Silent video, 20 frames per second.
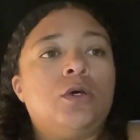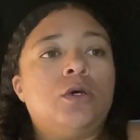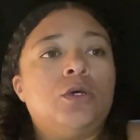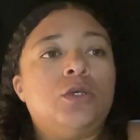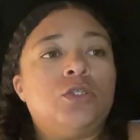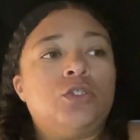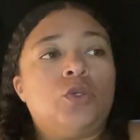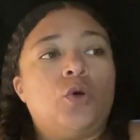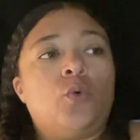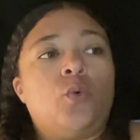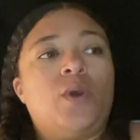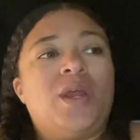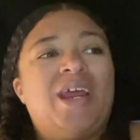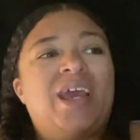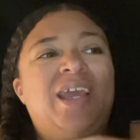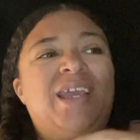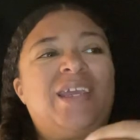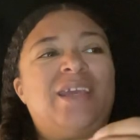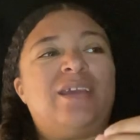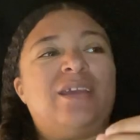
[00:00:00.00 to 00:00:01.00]
So when
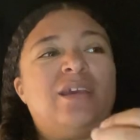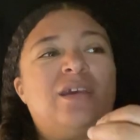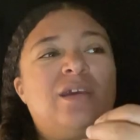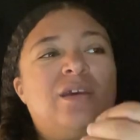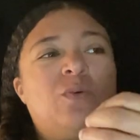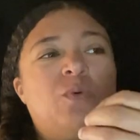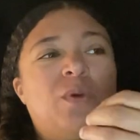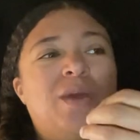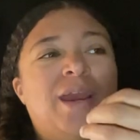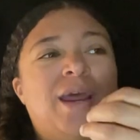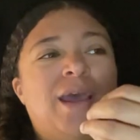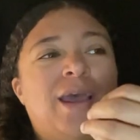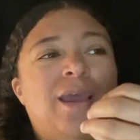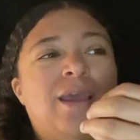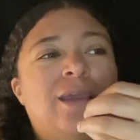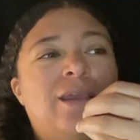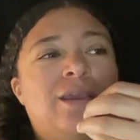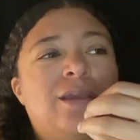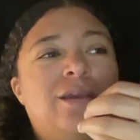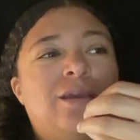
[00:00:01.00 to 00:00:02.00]
I when
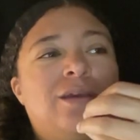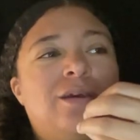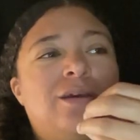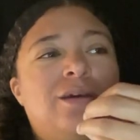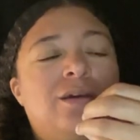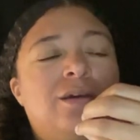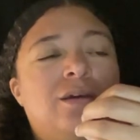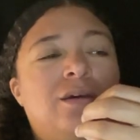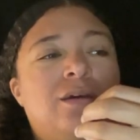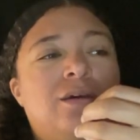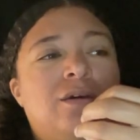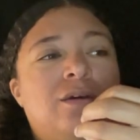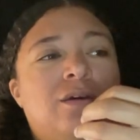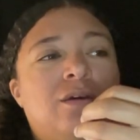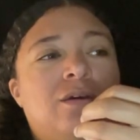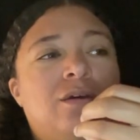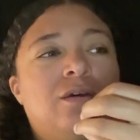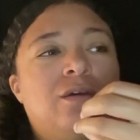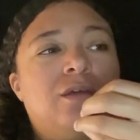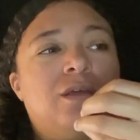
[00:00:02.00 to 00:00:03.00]
I
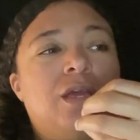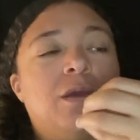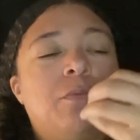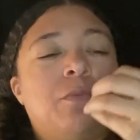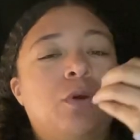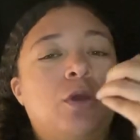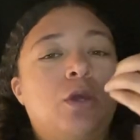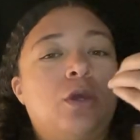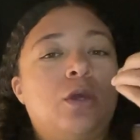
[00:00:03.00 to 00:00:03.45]
am